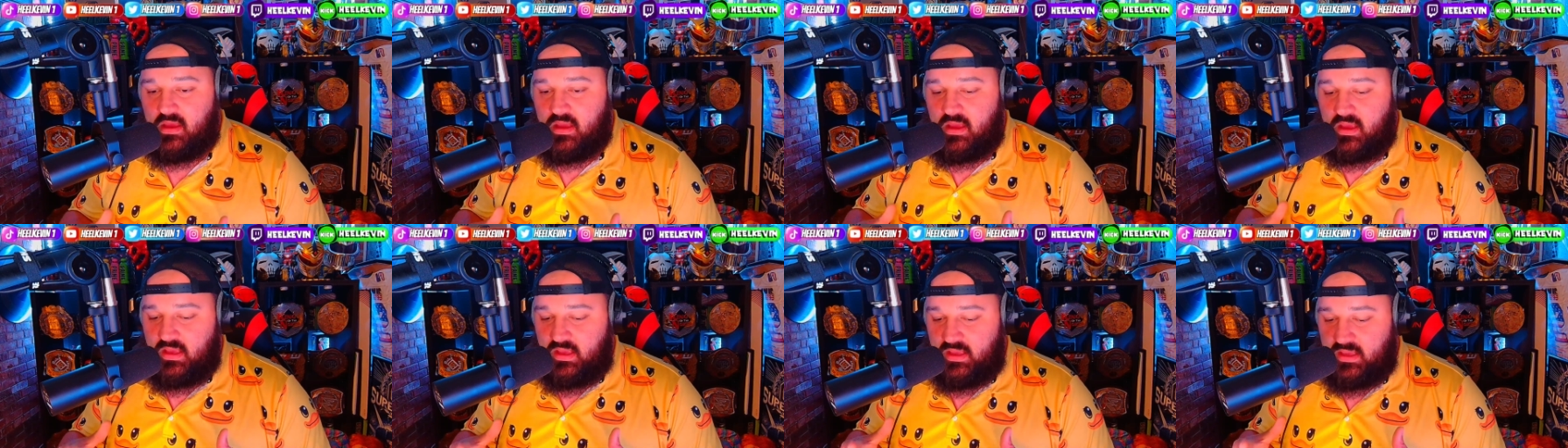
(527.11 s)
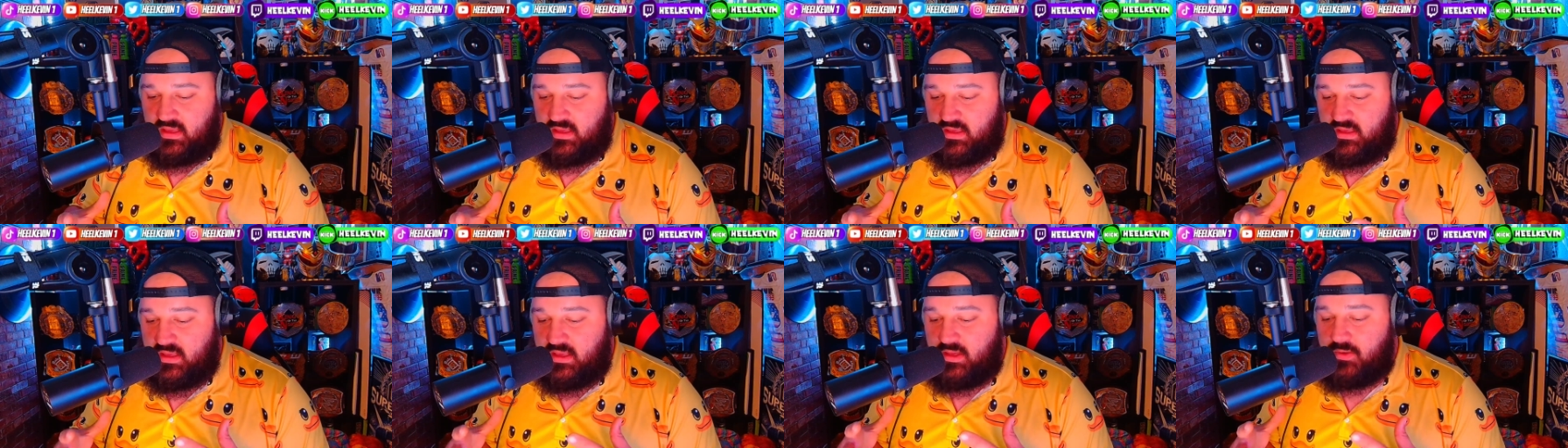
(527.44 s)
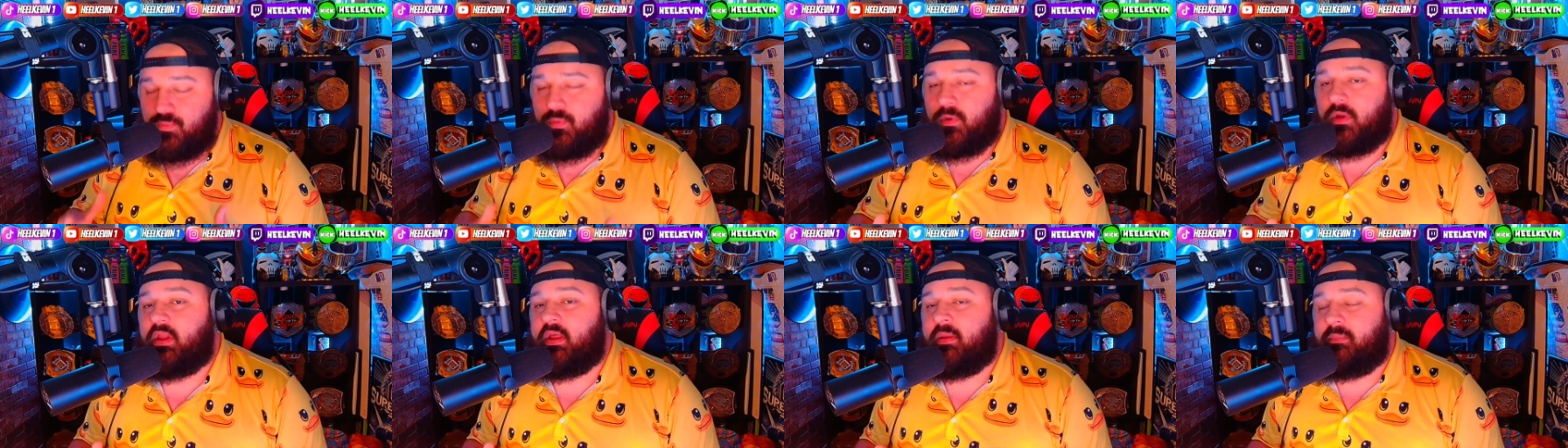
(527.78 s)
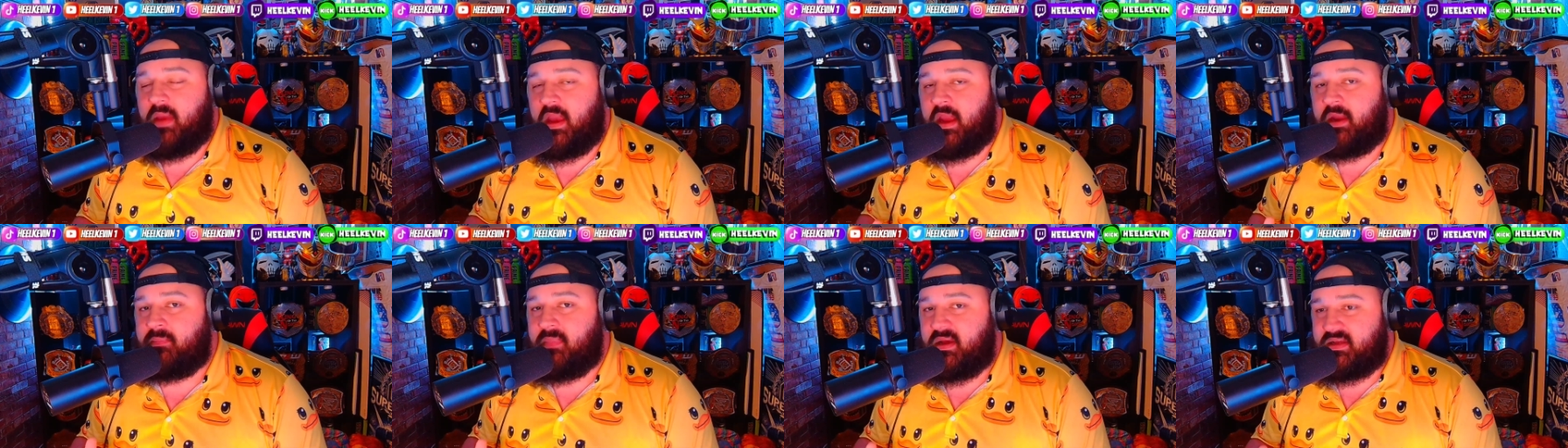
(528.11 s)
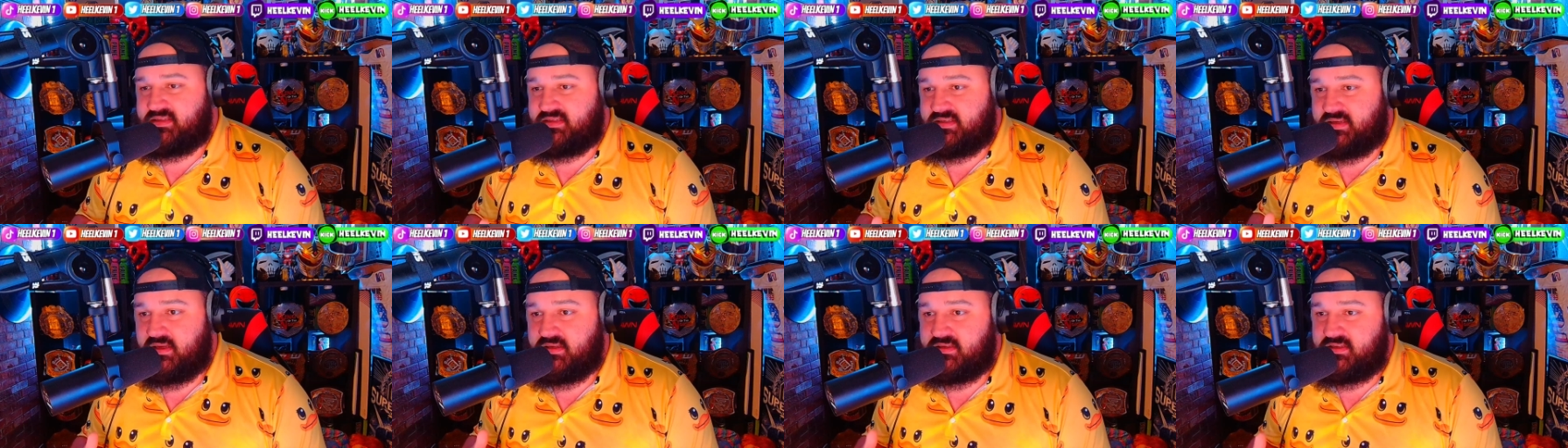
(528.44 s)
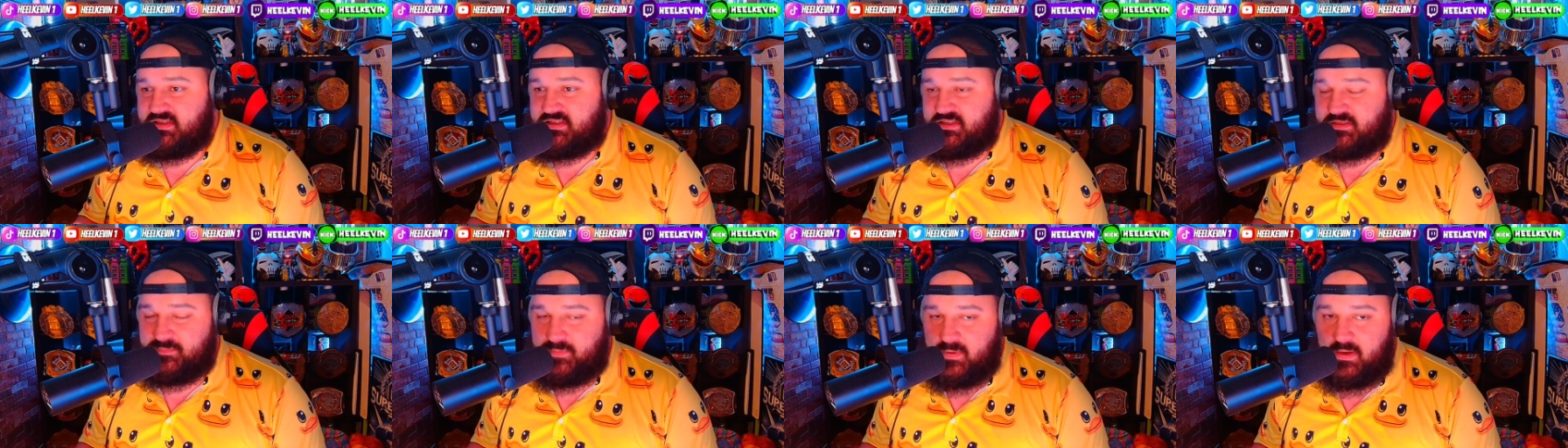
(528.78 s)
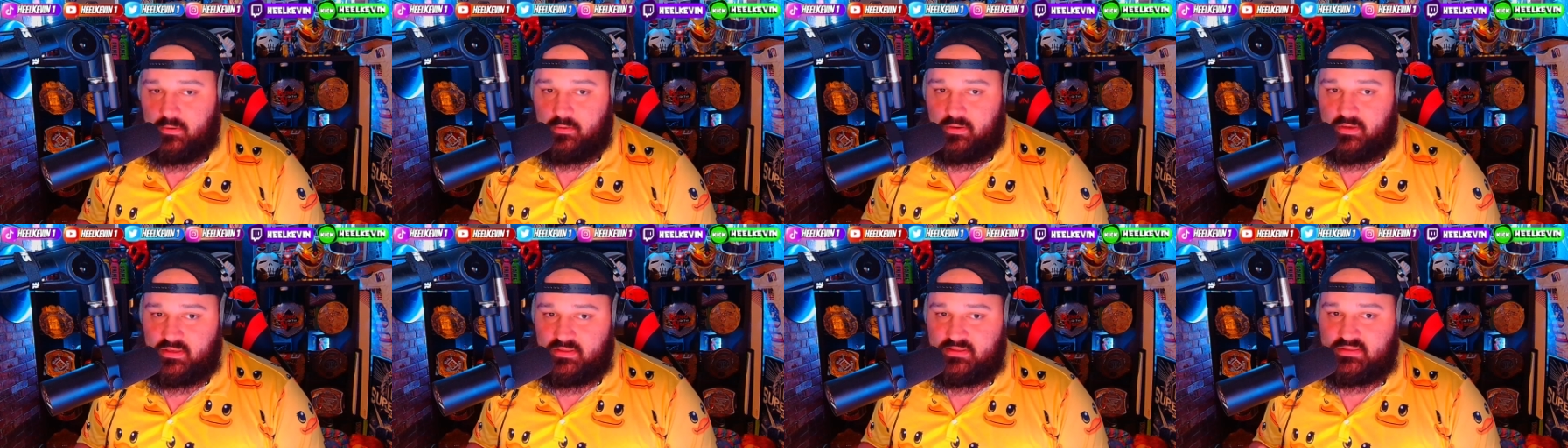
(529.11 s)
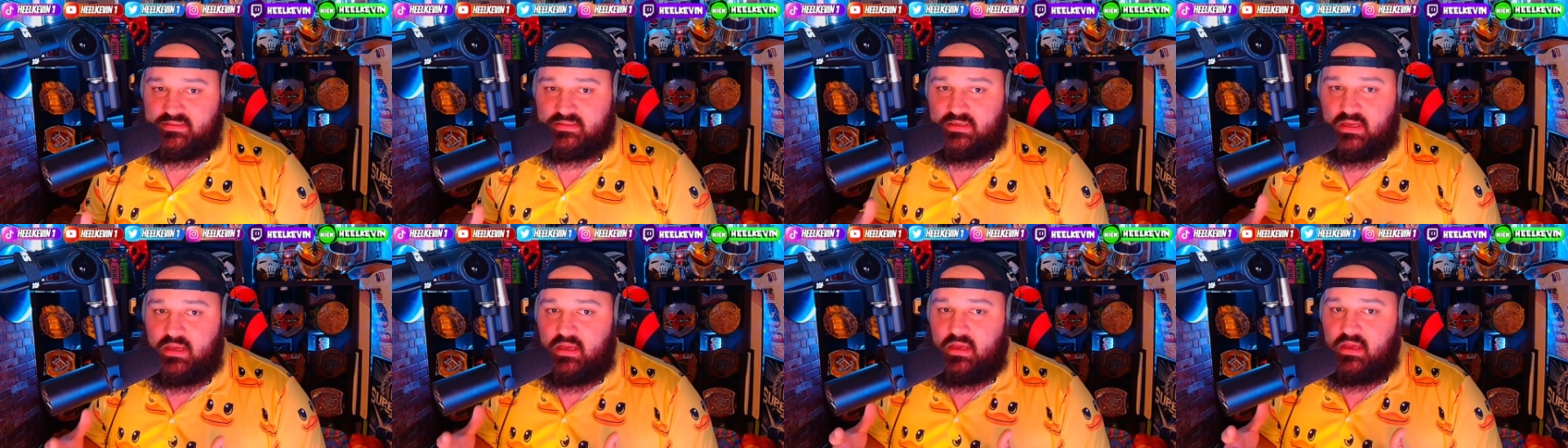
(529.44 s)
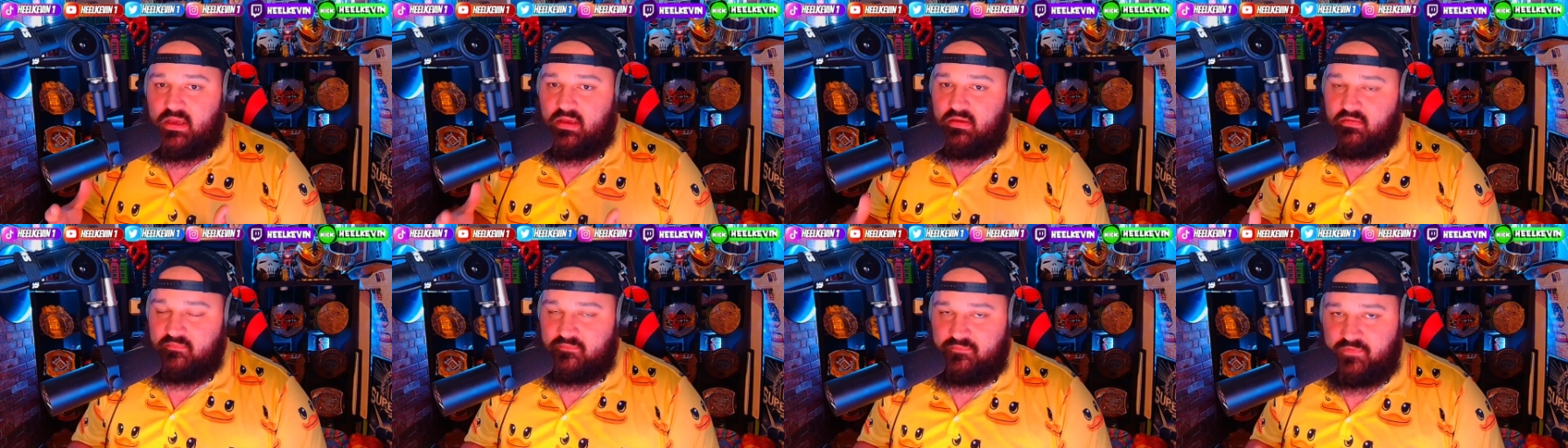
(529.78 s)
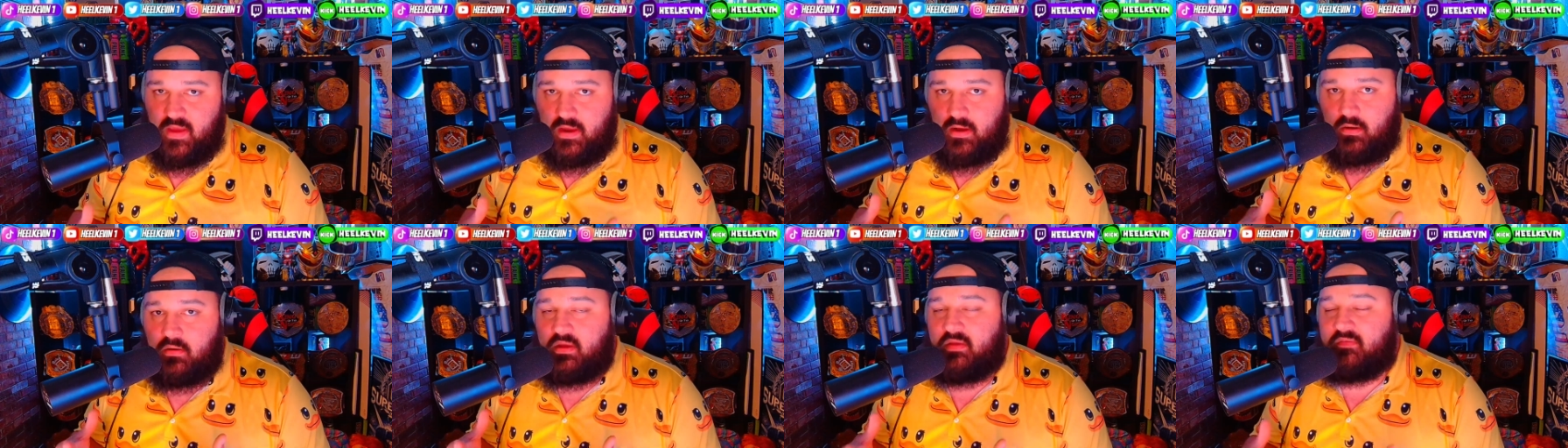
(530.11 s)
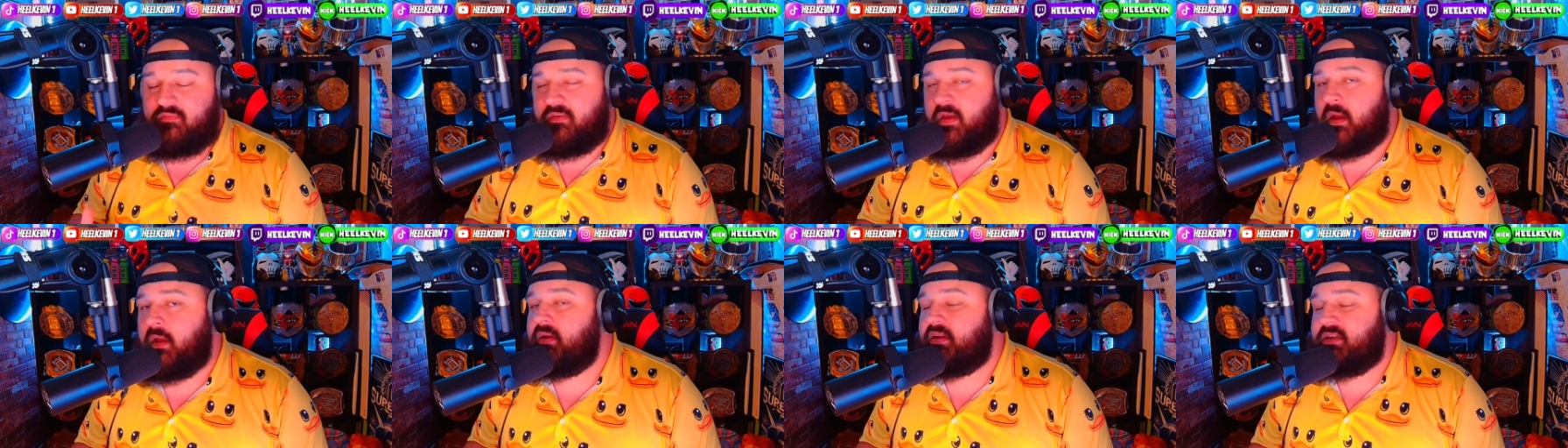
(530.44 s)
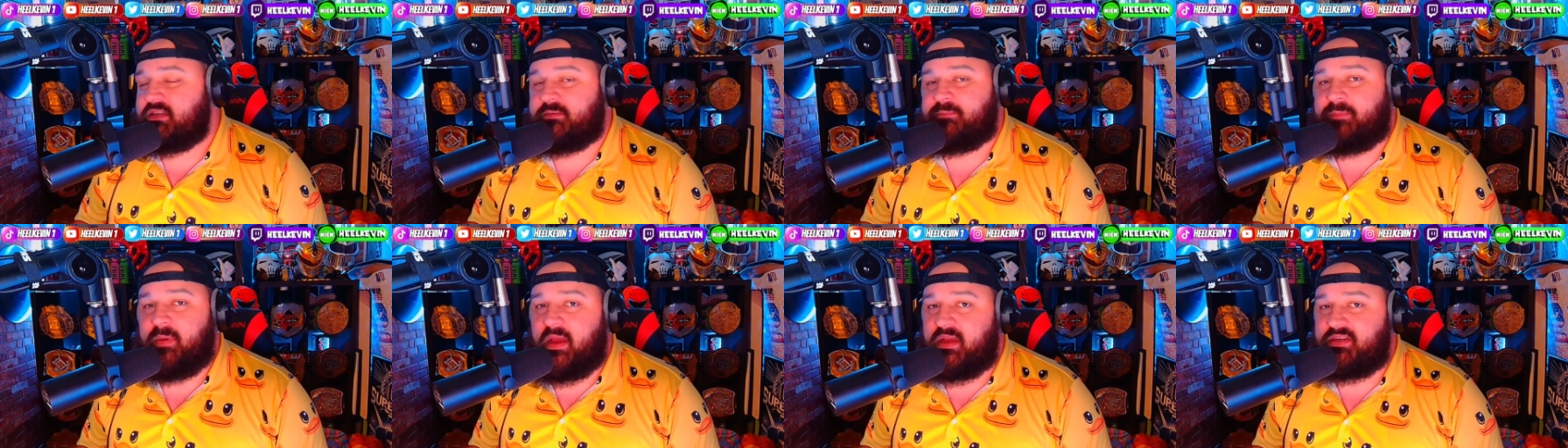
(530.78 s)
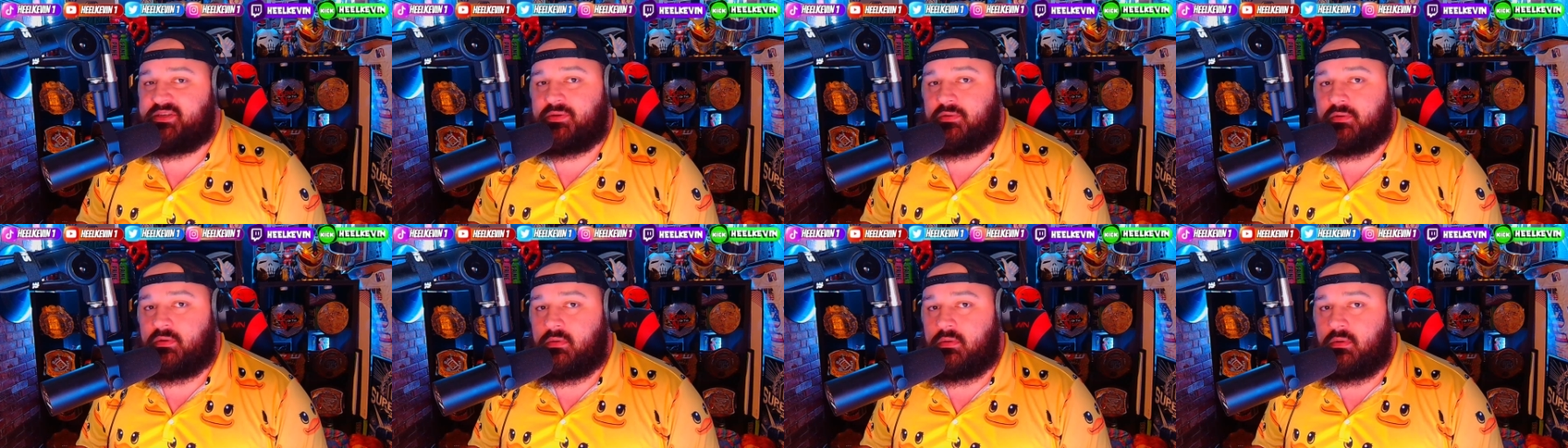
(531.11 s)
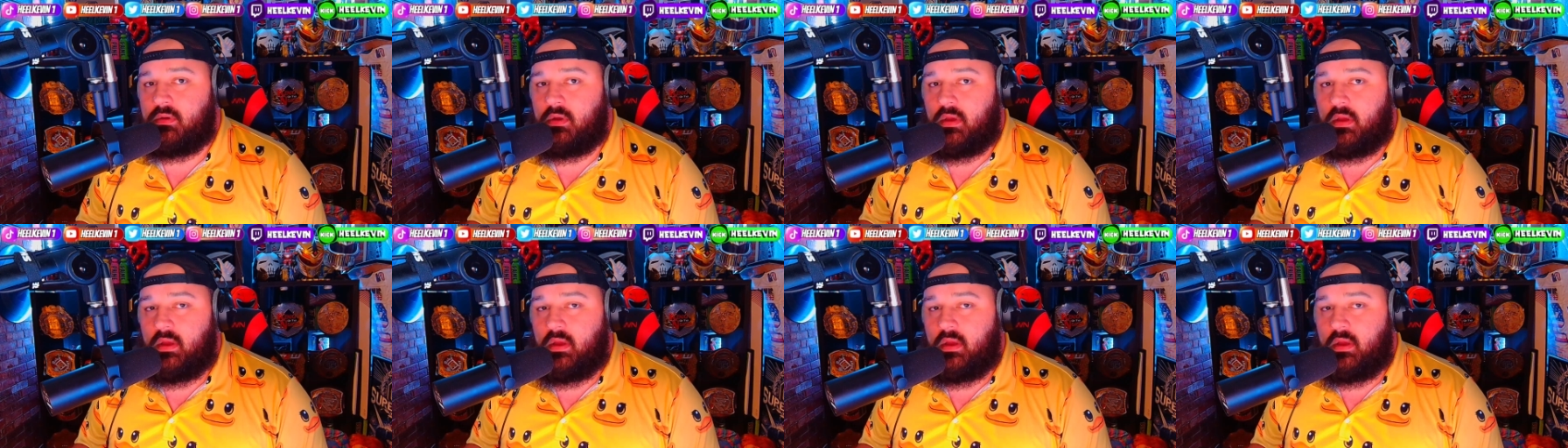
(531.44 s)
He he really made my son's experience very very special.